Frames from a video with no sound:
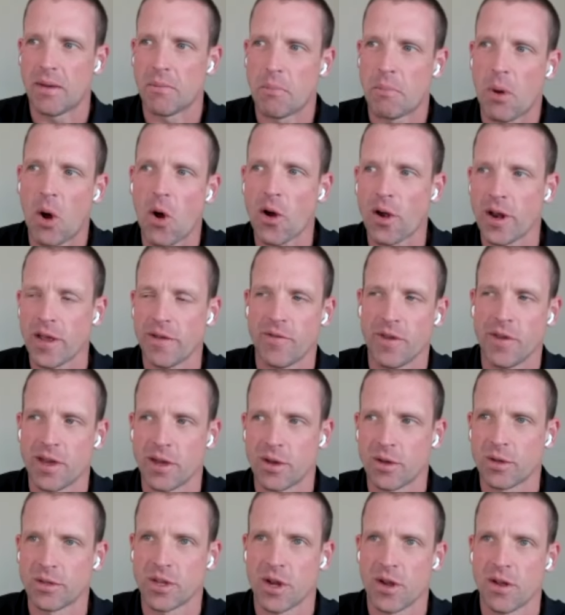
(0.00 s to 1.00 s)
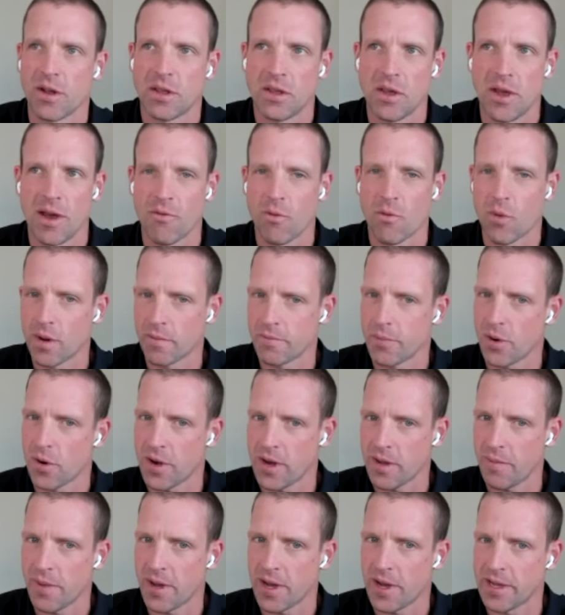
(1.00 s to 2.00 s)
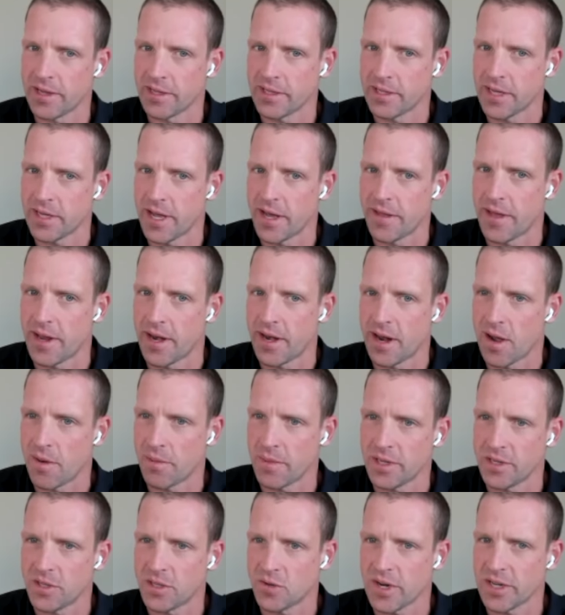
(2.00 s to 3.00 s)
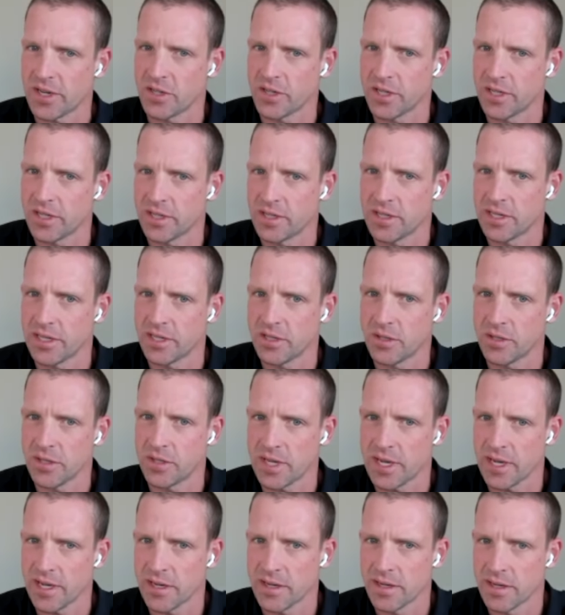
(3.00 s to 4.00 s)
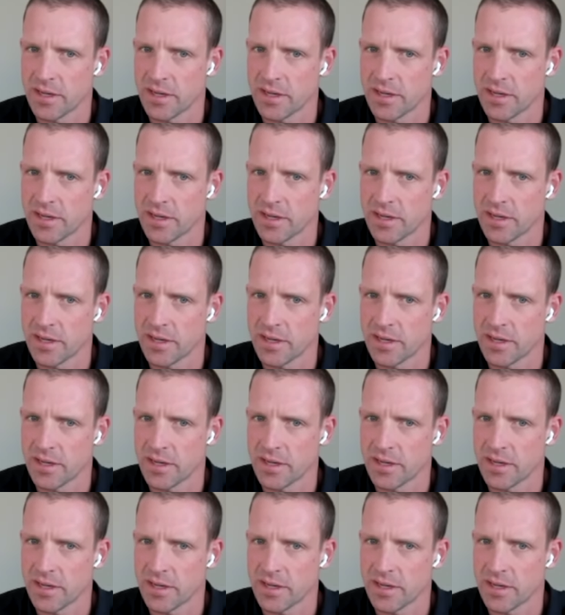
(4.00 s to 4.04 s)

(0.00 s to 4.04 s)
party vehicles are you have? 1 party bus, and then how many stretches did you say?